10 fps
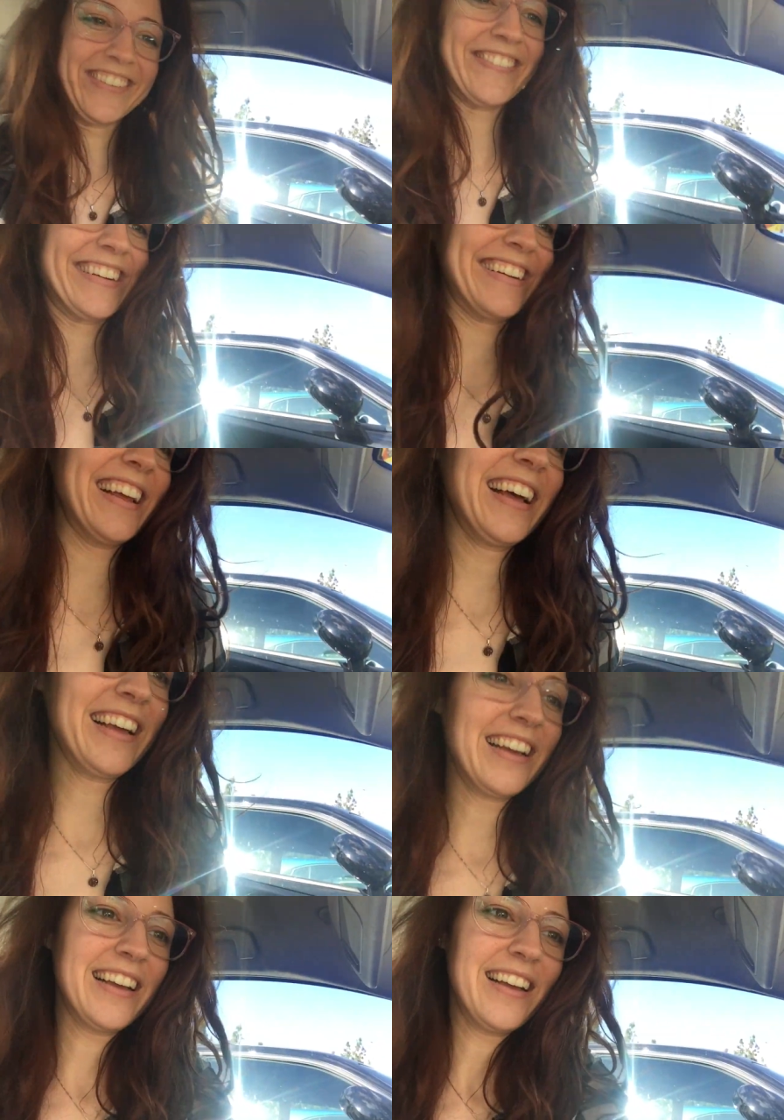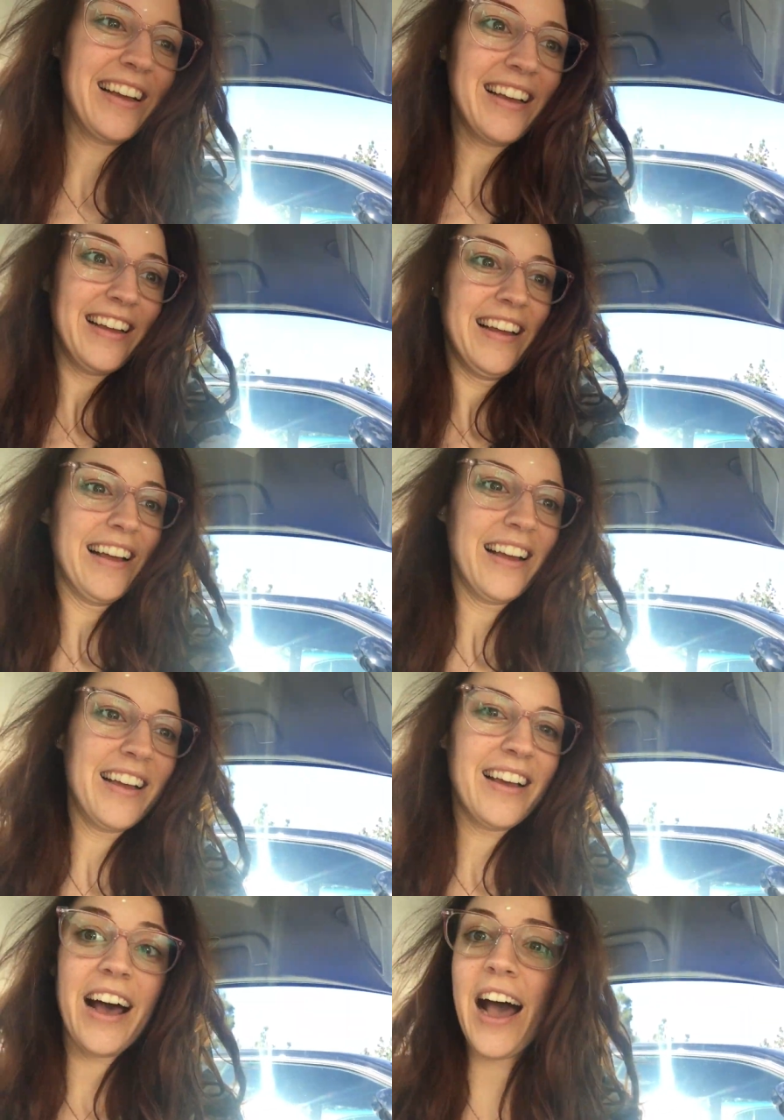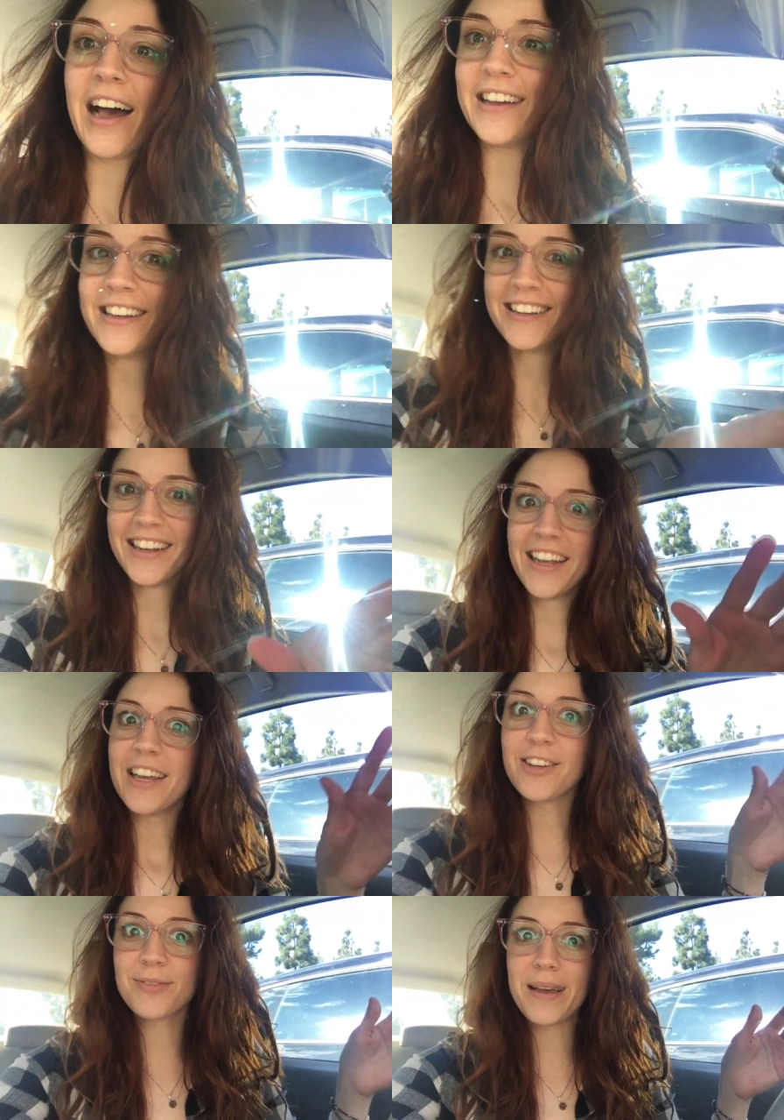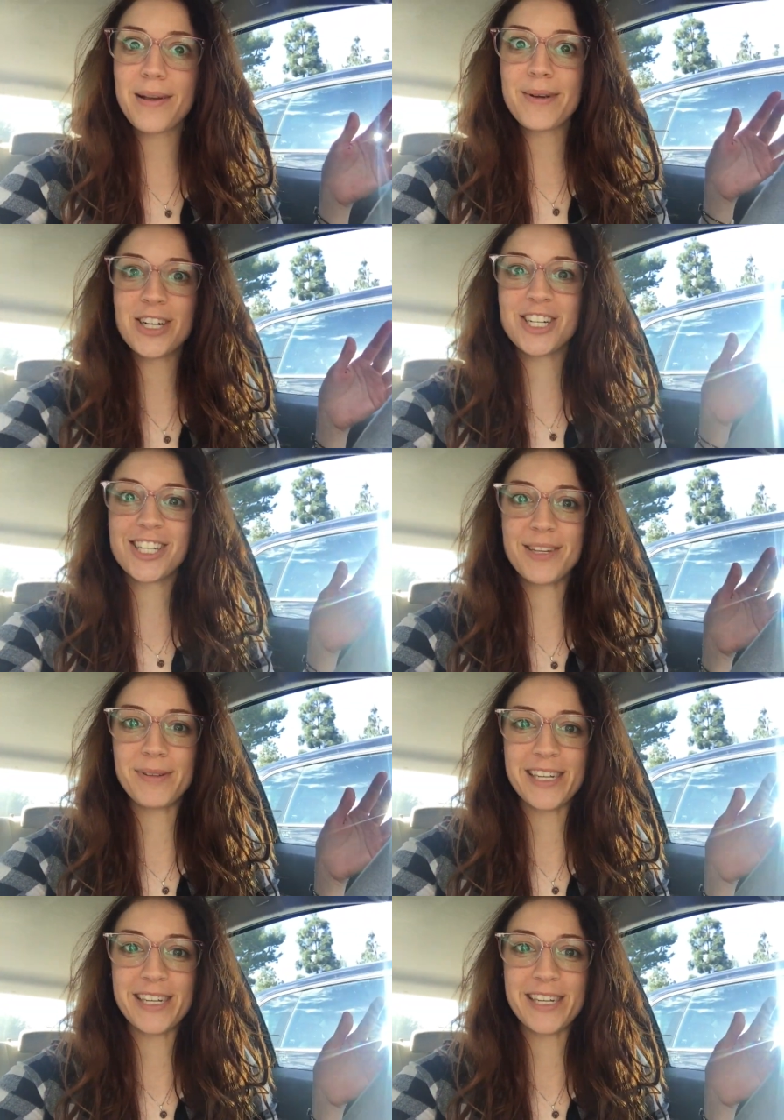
know what it... Ah, it was my emergency